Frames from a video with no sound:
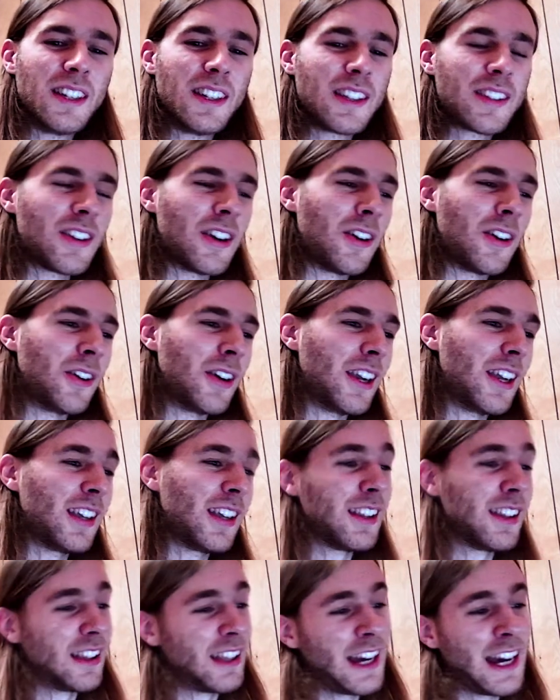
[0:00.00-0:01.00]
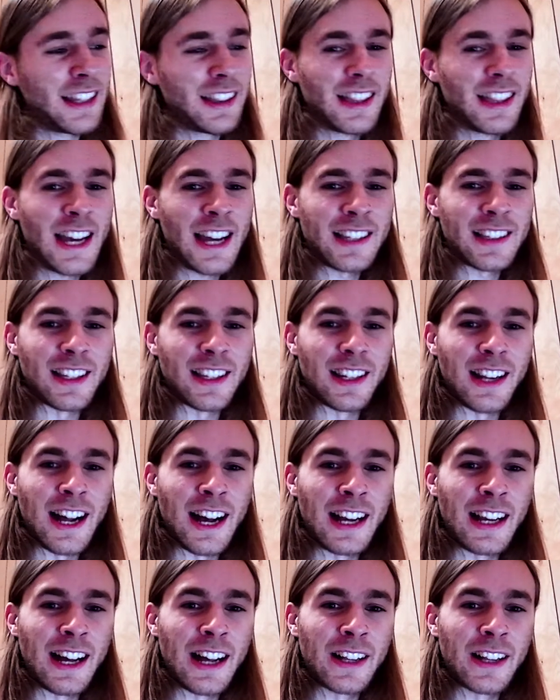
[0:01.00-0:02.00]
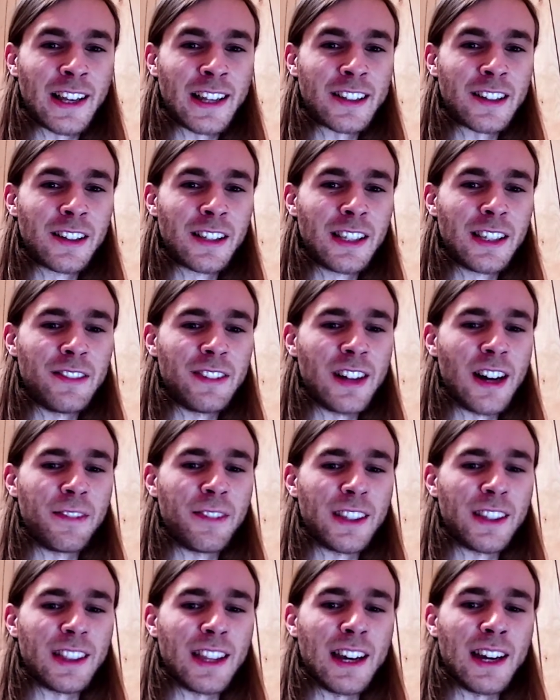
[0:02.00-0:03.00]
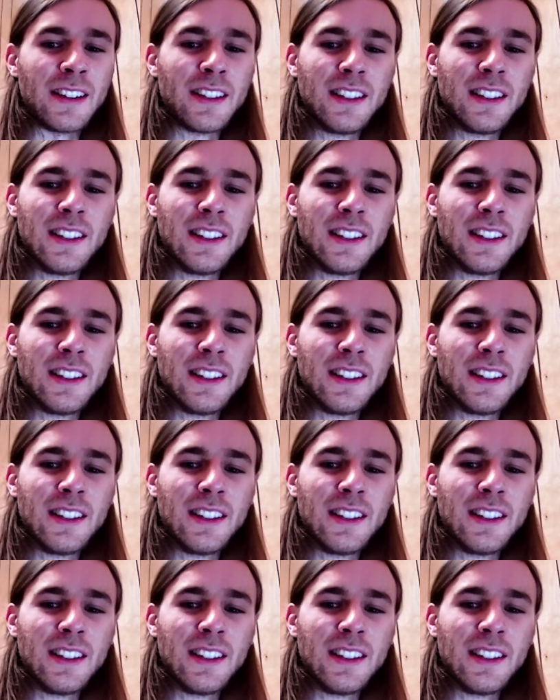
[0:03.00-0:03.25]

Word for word: So that that's it. I, I guess I'll leave it off at that.